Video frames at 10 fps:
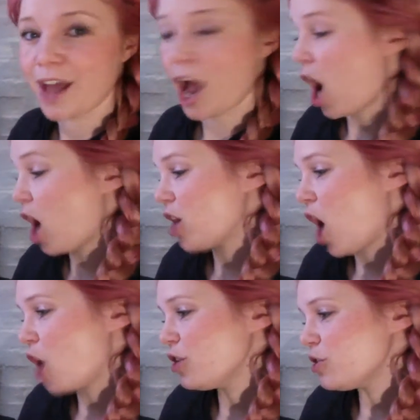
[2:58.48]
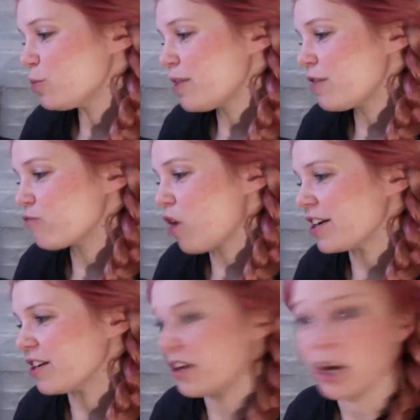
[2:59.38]
I'll hunt with
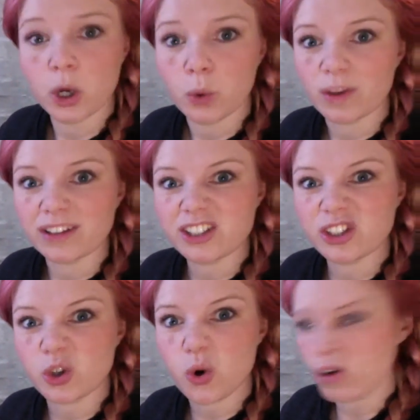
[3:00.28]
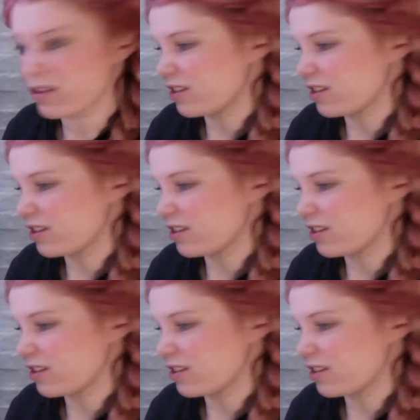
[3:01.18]
Orion, we'll stalk the